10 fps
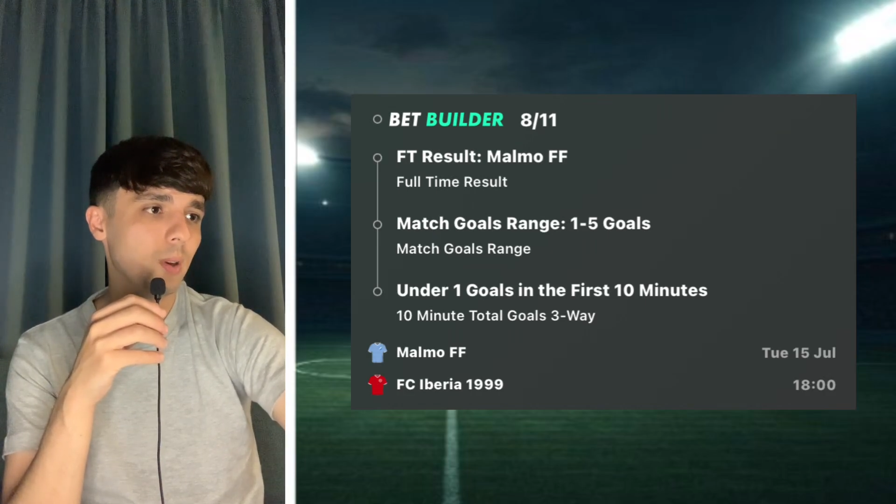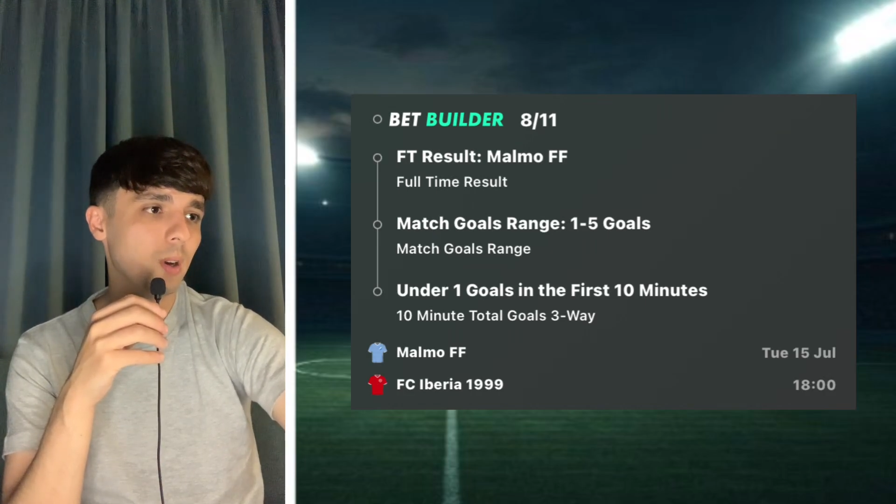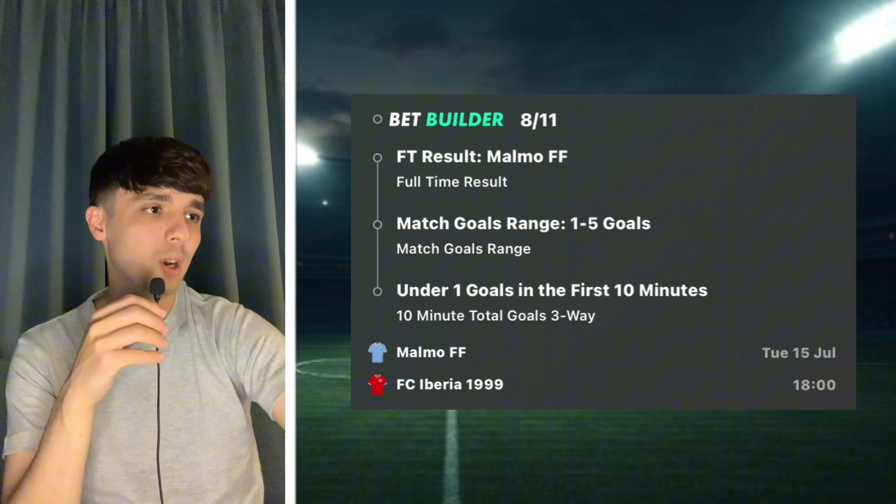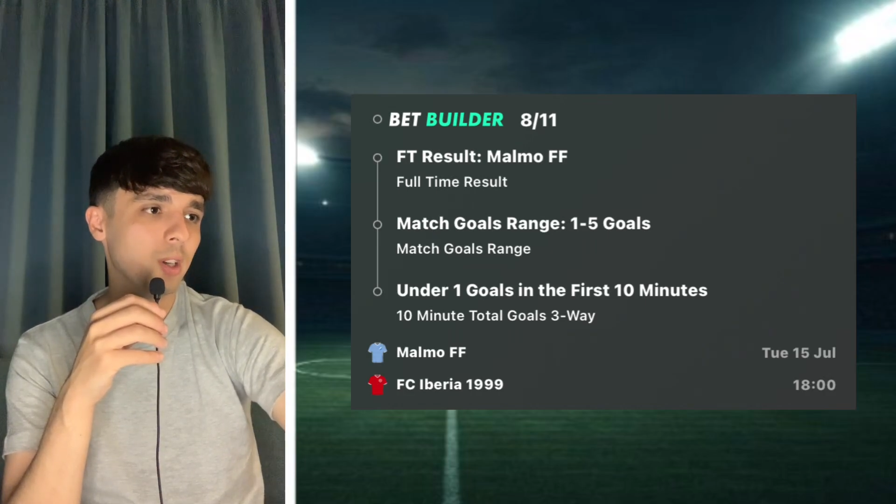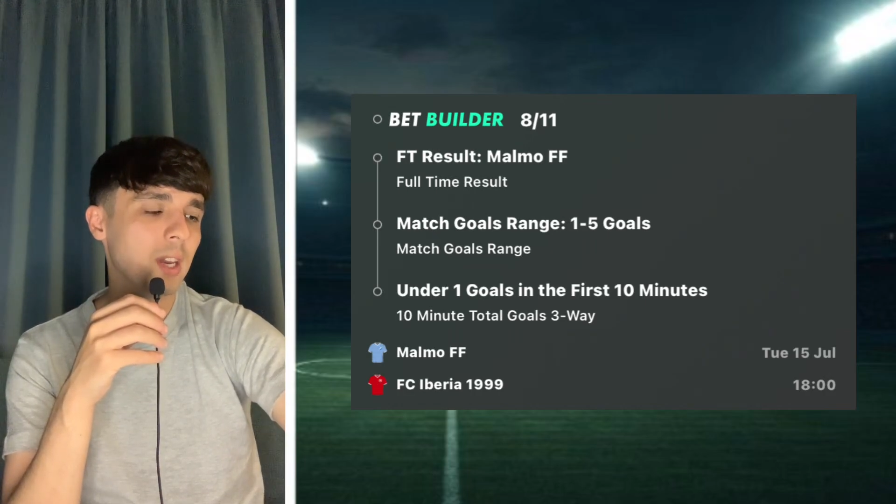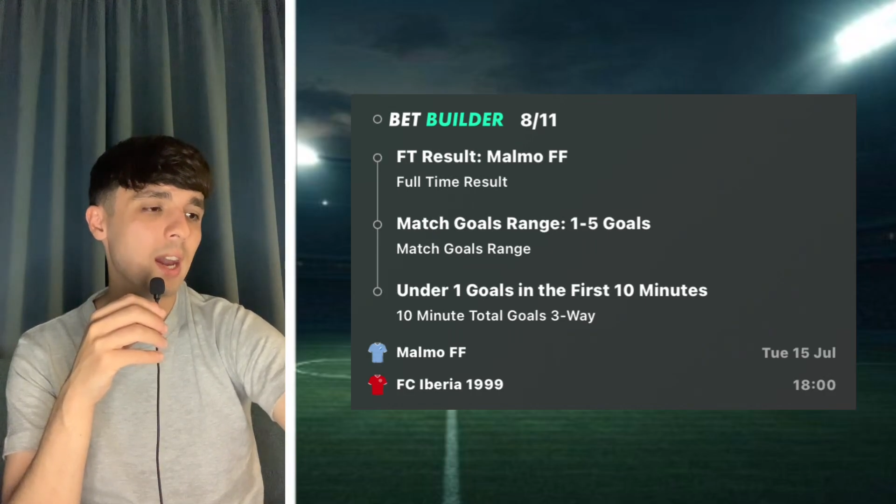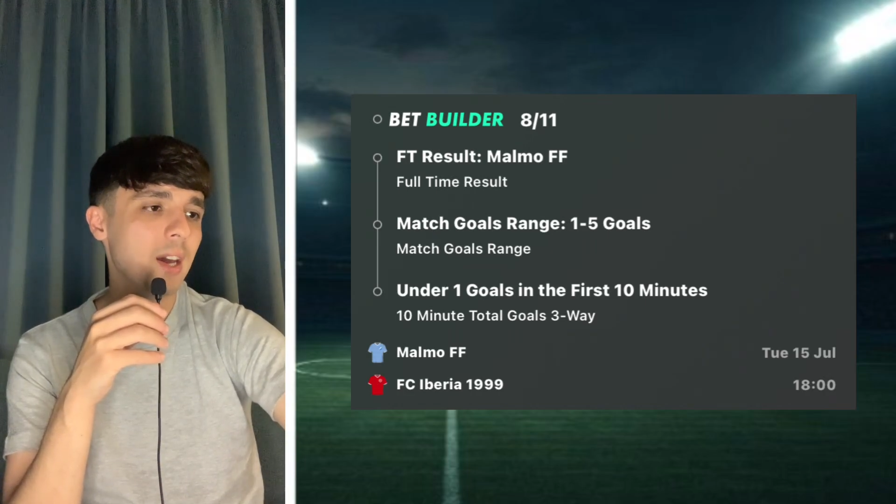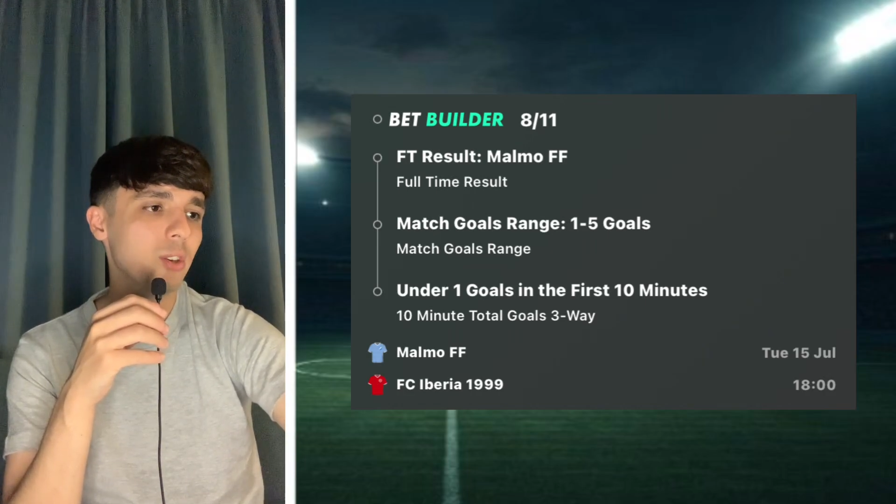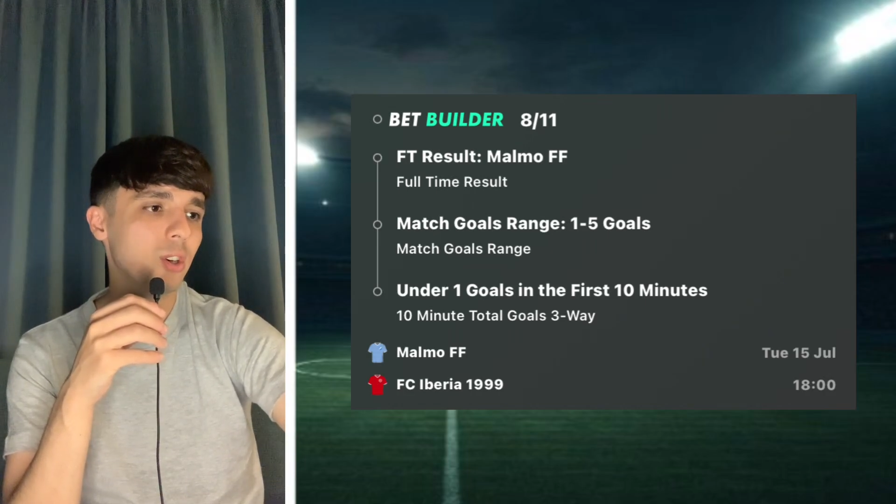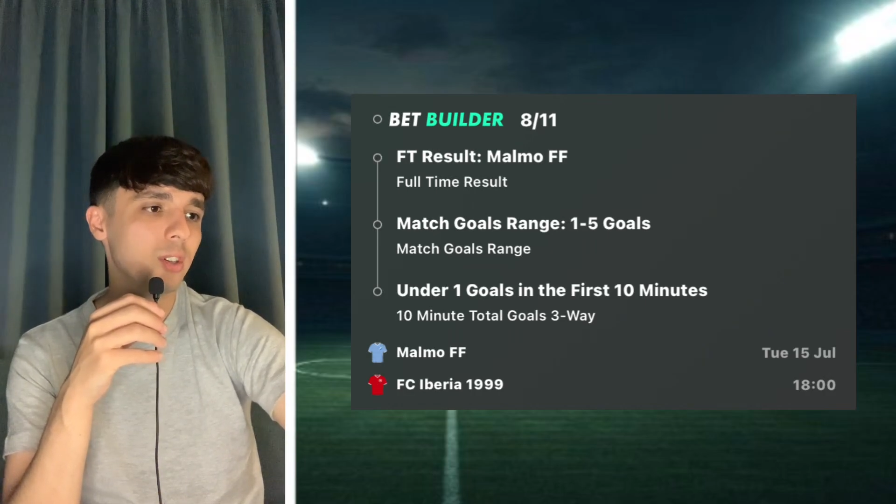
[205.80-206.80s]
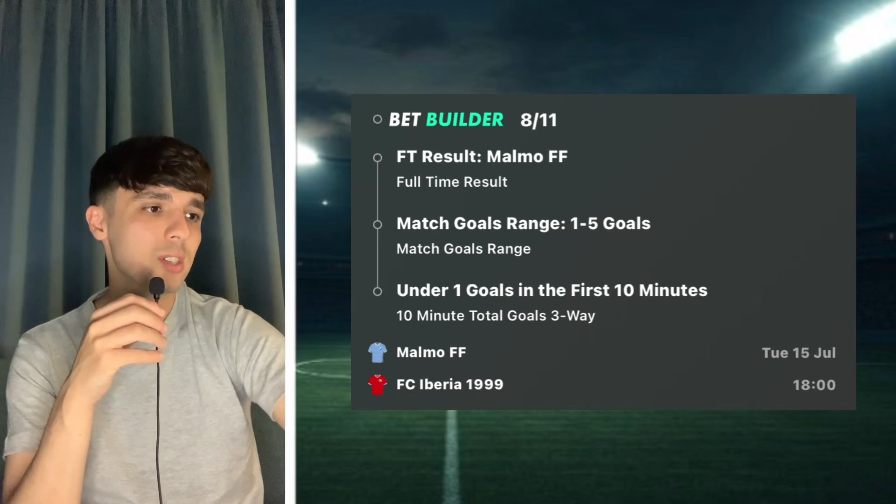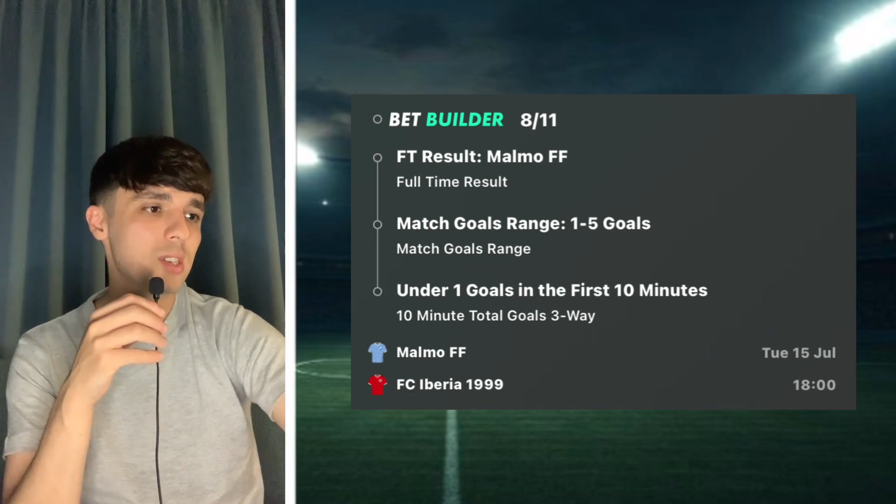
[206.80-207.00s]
I cannot